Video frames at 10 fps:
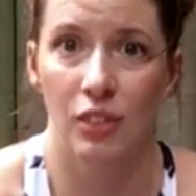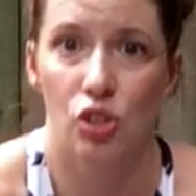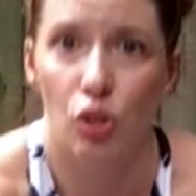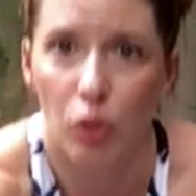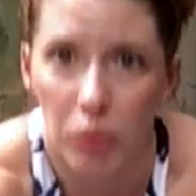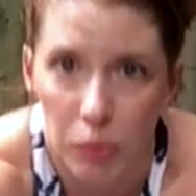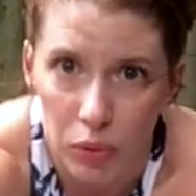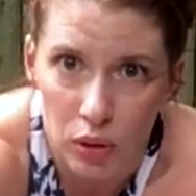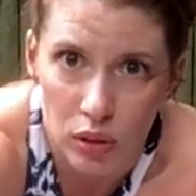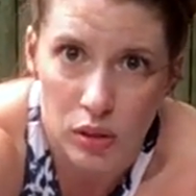Show the
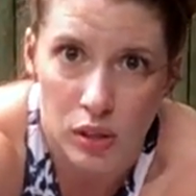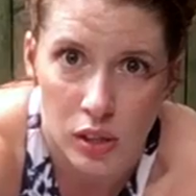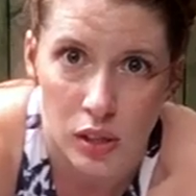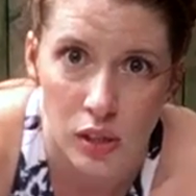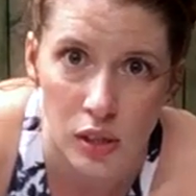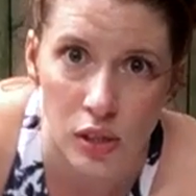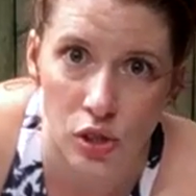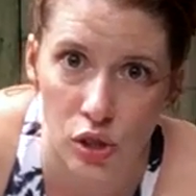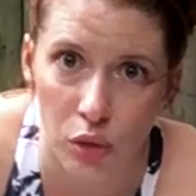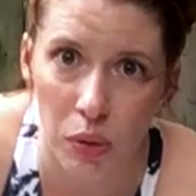
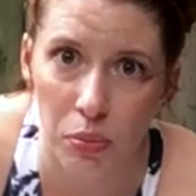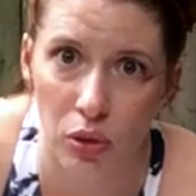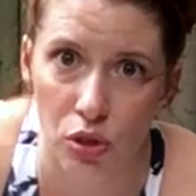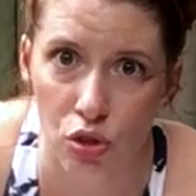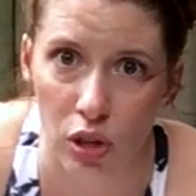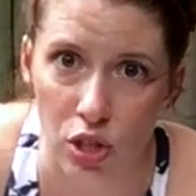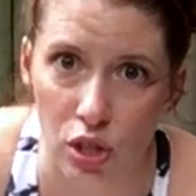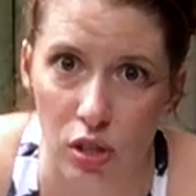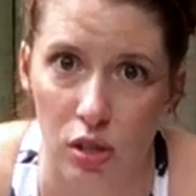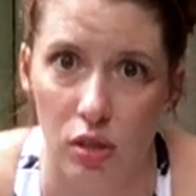people your stretches.
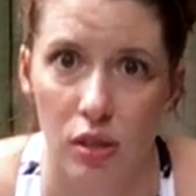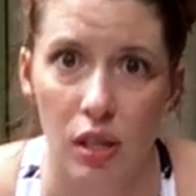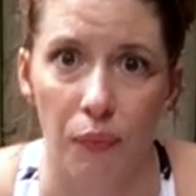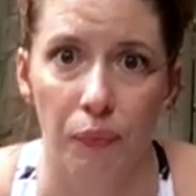Sit.